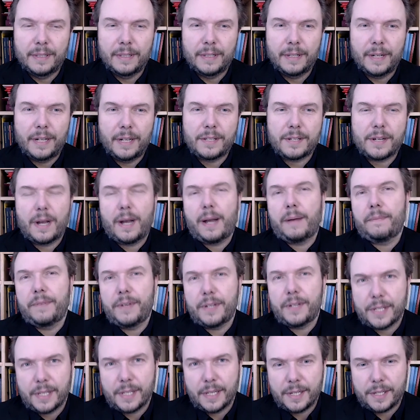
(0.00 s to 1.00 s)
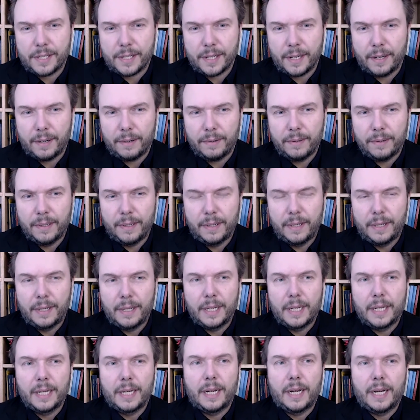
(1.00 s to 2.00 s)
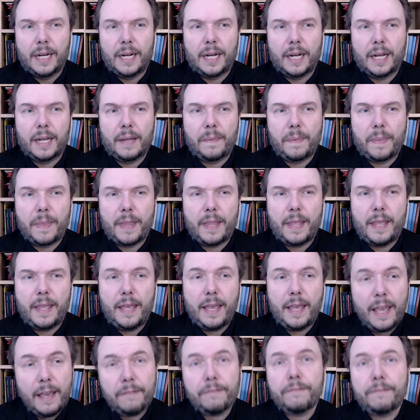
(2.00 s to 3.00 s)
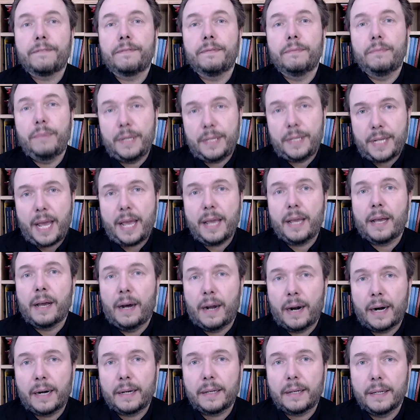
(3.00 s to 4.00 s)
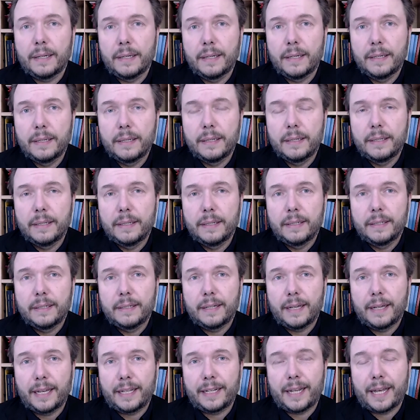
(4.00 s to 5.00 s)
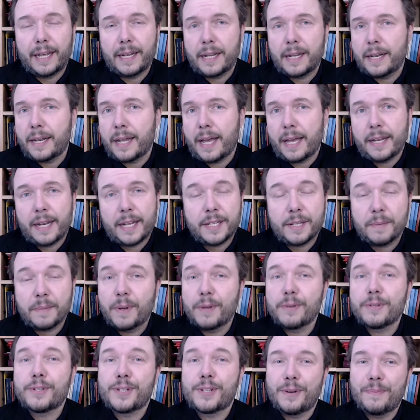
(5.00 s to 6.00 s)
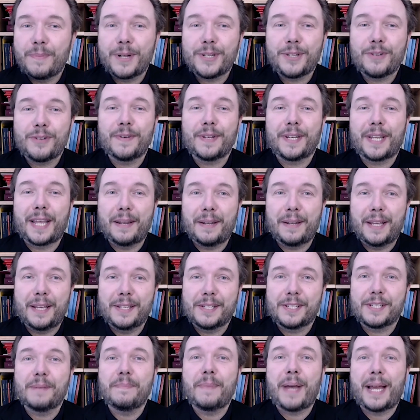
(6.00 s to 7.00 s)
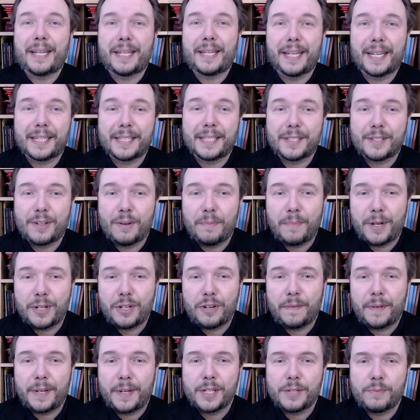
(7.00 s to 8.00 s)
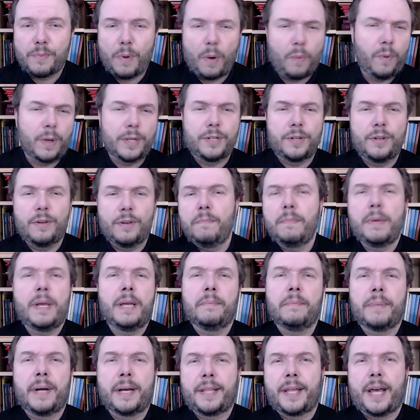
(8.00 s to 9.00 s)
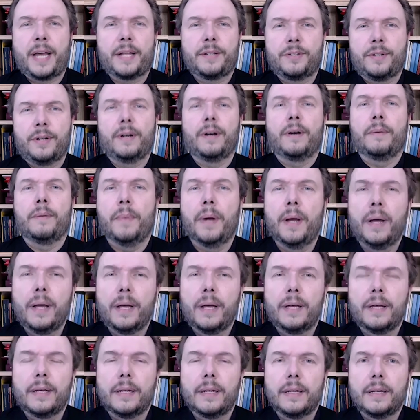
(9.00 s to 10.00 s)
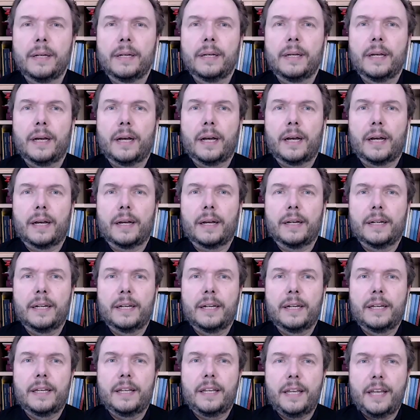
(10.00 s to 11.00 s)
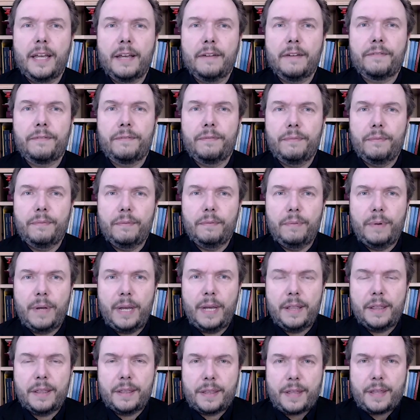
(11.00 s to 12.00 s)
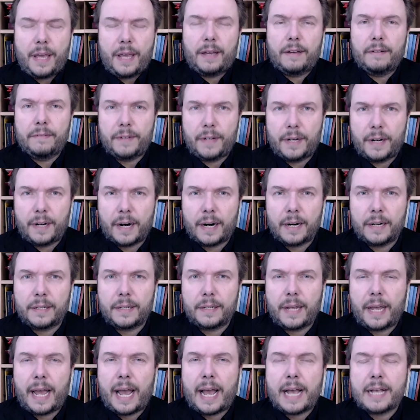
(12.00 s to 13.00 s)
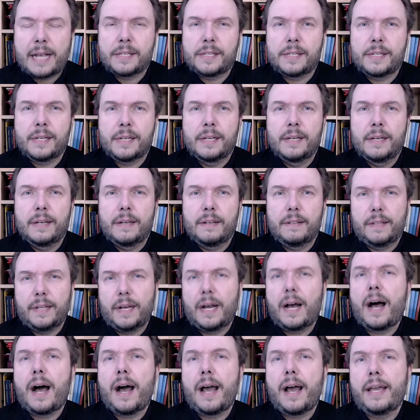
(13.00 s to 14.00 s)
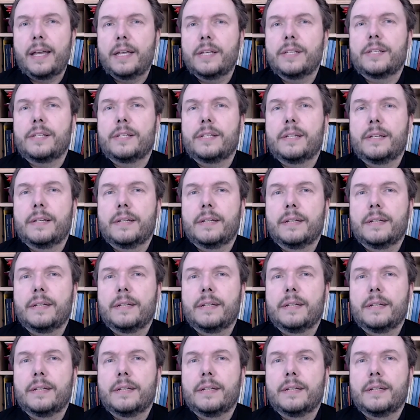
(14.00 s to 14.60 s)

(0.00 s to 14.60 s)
It's obviously so. Uh, if we take art, and, and, and I suppose so much of it can, is semantics, so much of it is, well, what do you mean by that term? Uh, if we think of art as the highest,